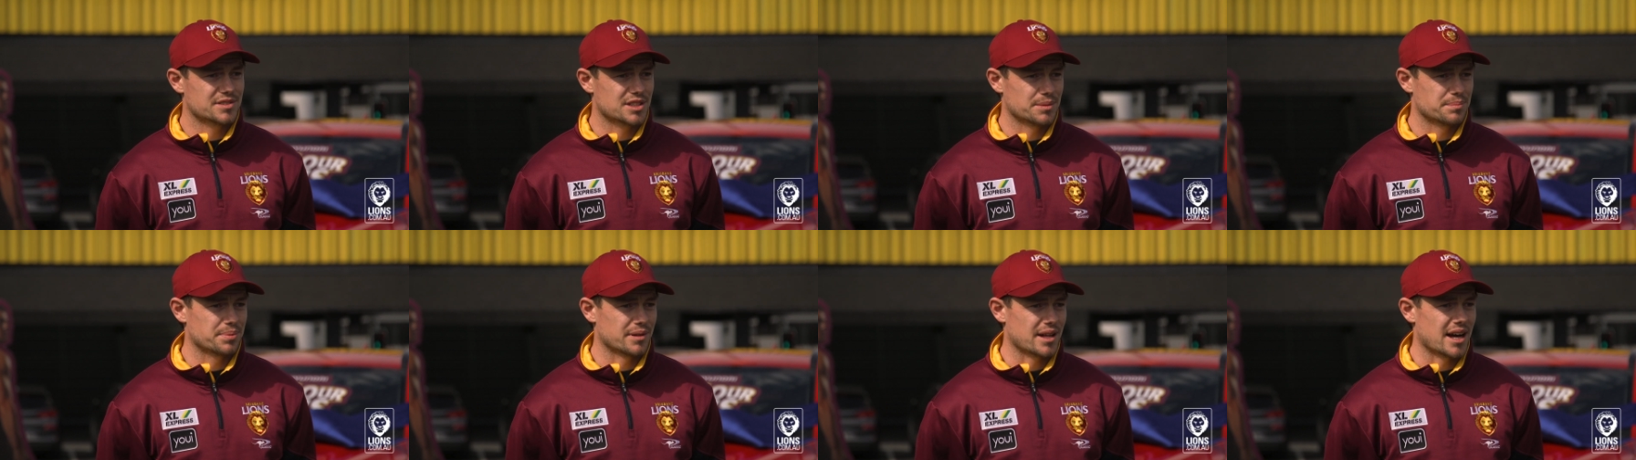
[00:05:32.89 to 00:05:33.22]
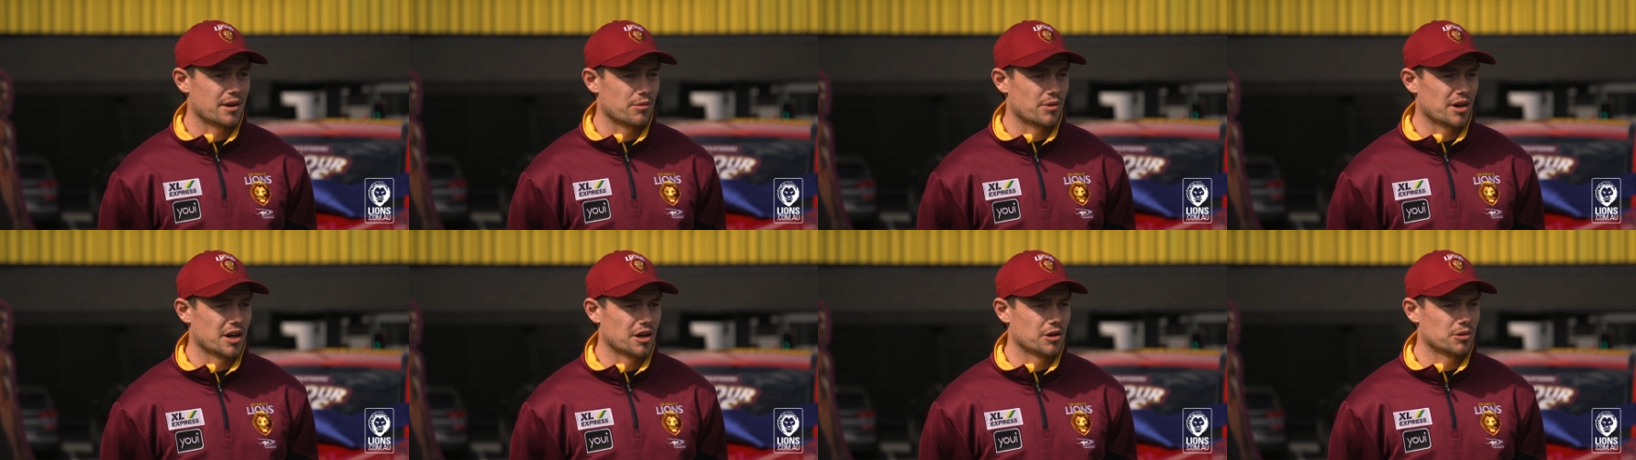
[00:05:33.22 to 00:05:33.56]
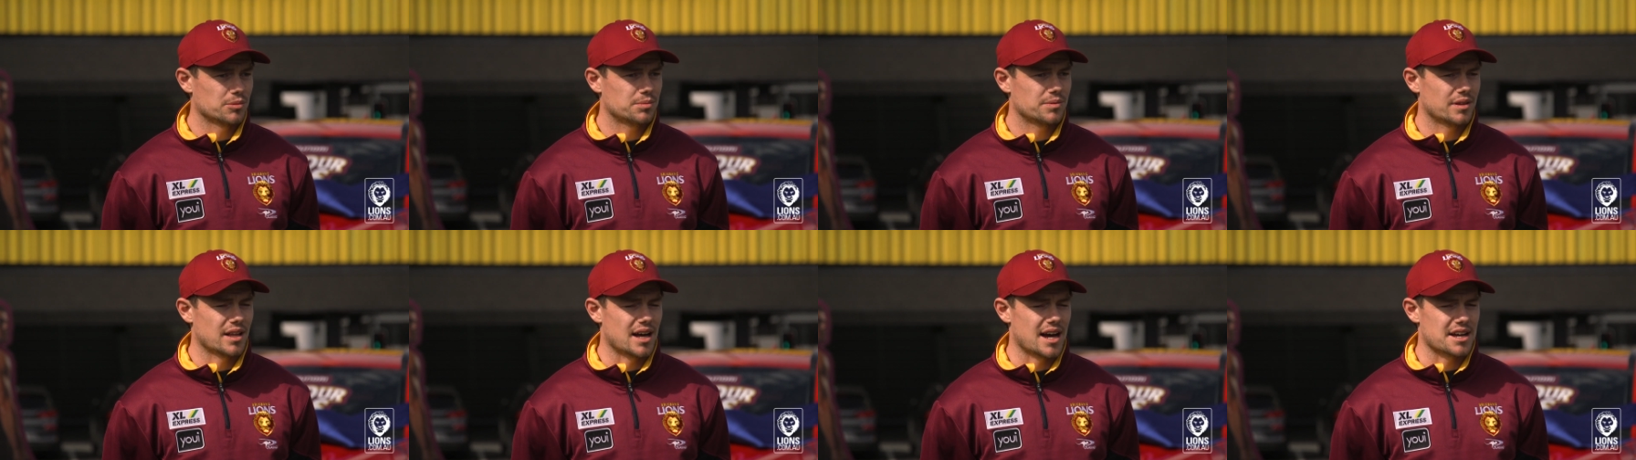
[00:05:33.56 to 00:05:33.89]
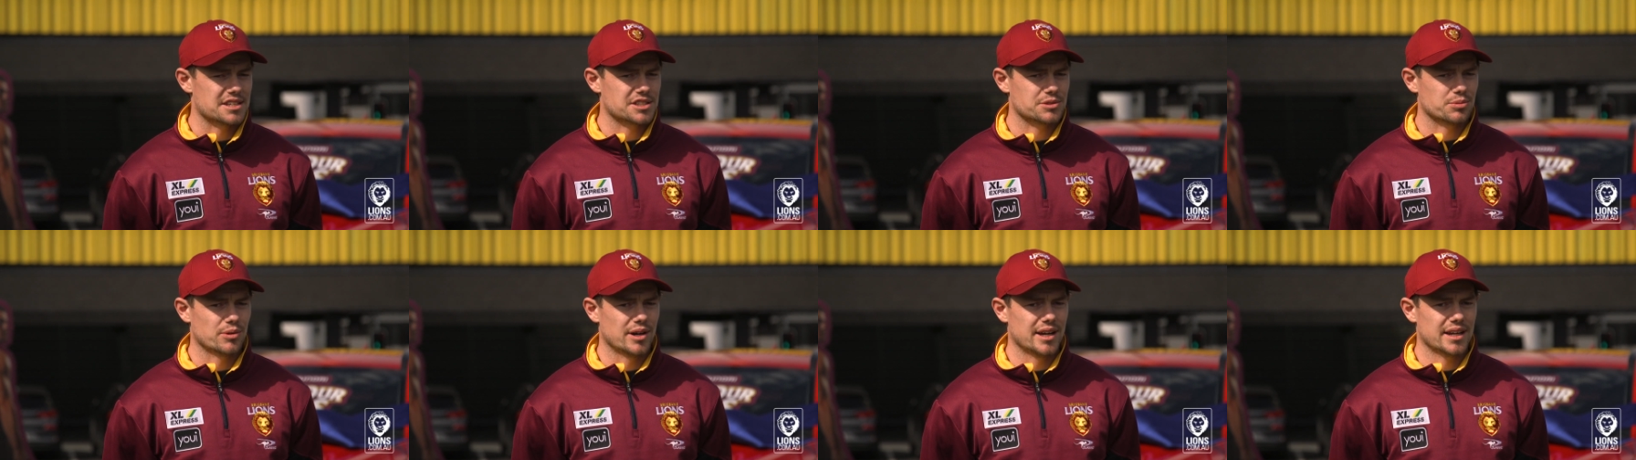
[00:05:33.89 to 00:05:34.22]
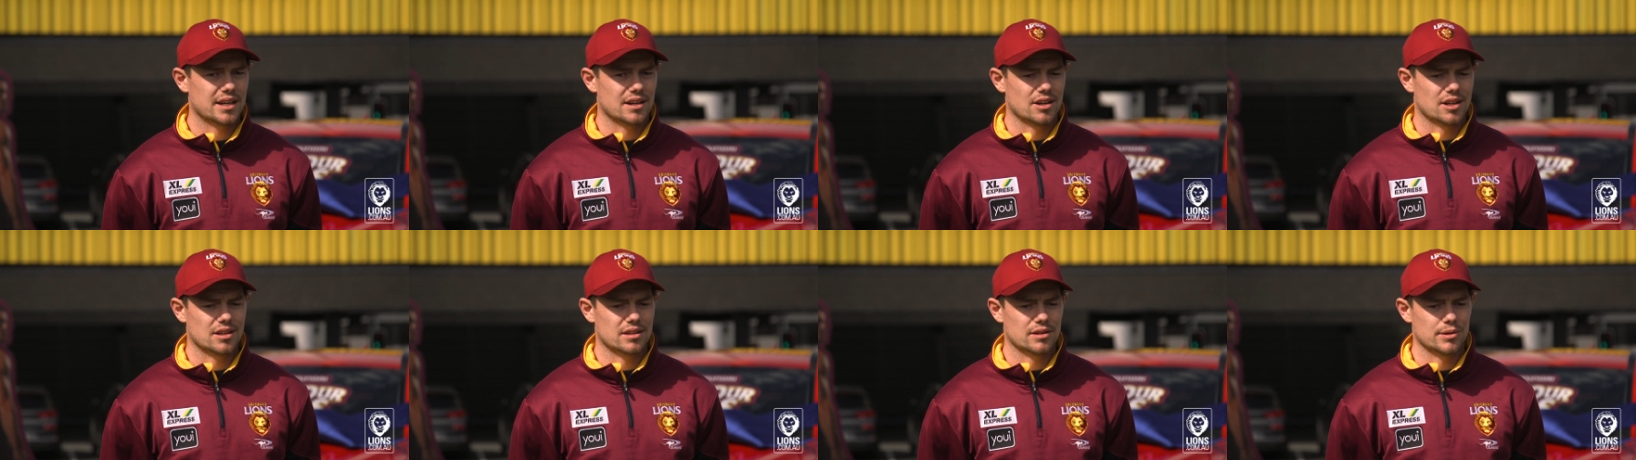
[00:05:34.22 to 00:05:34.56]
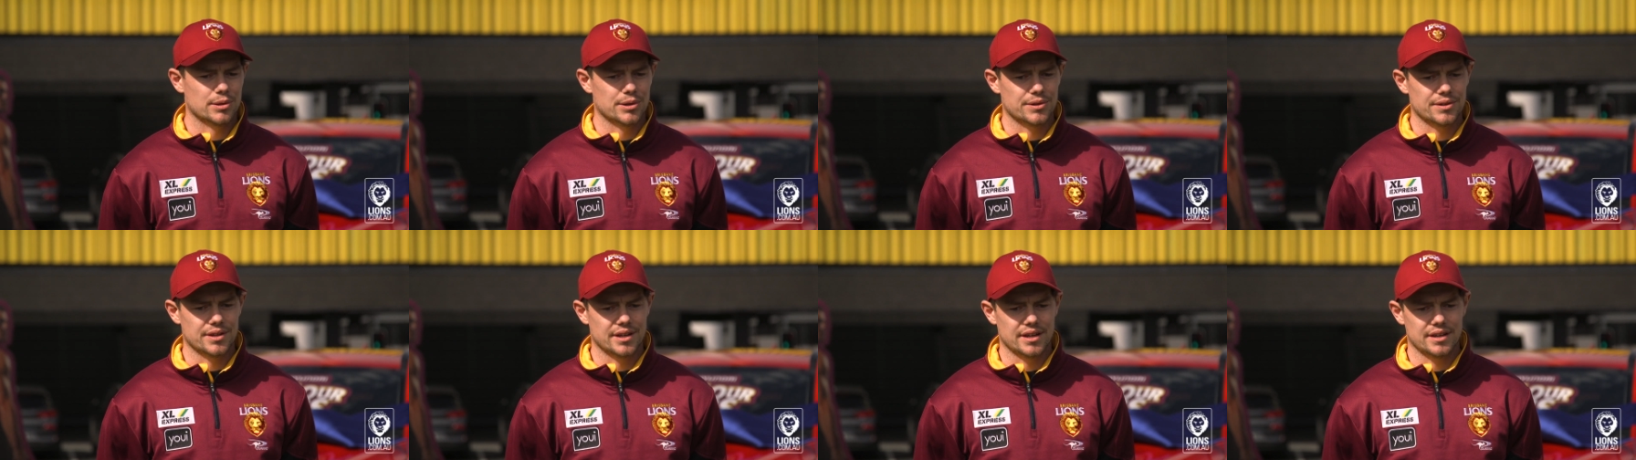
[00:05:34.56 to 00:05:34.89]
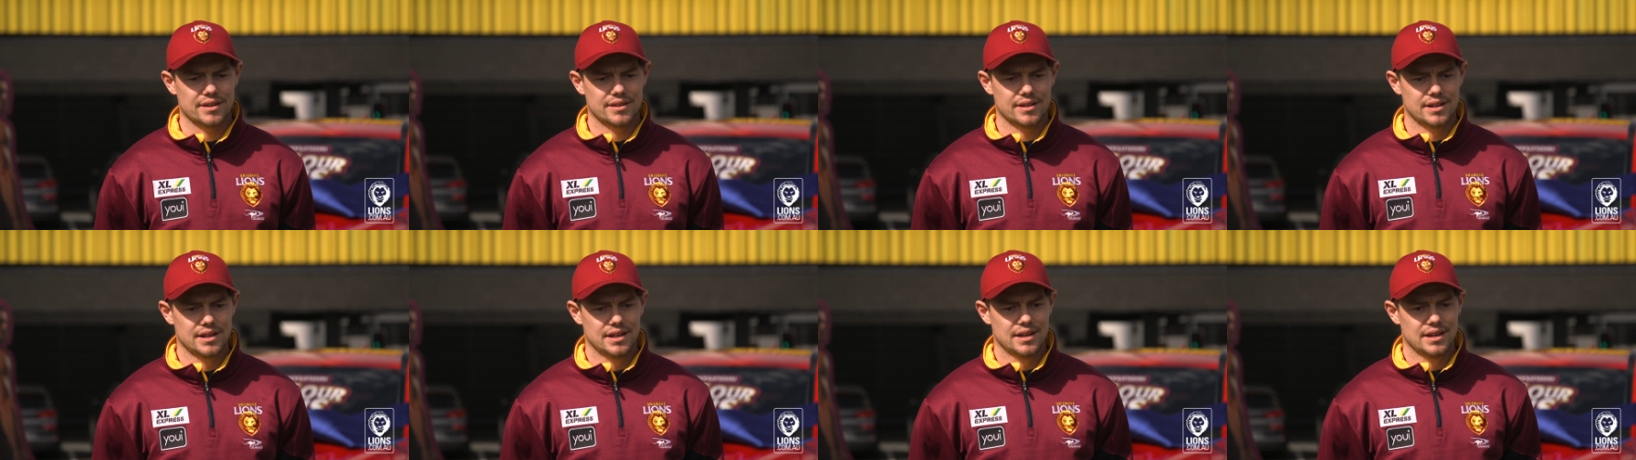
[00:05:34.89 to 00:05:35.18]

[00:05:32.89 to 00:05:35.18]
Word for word: to play well last week. And I thought that